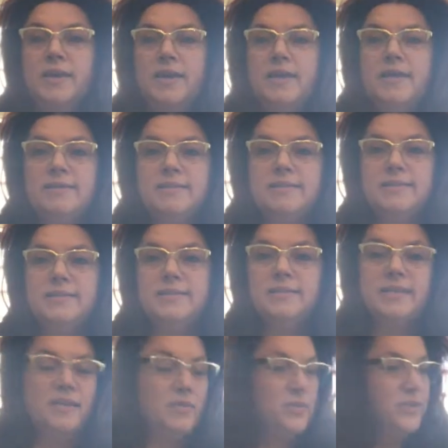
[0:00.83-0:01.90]
It's the
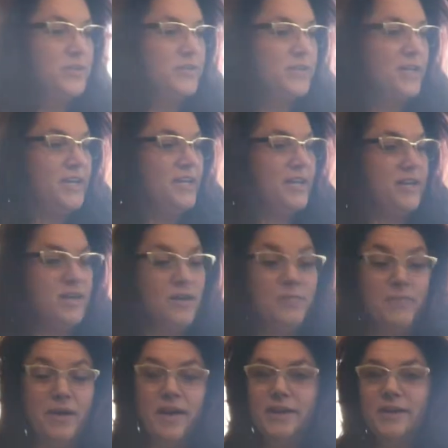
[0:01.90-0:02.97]
dead of winter again, and I'm
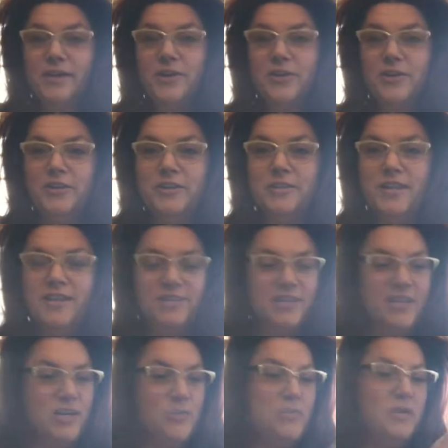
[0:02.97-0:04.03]
back here in a tank
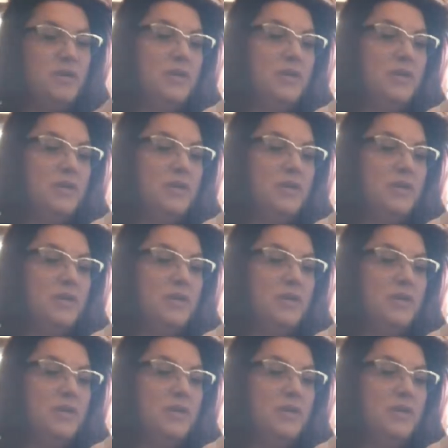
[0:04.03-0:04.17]
top.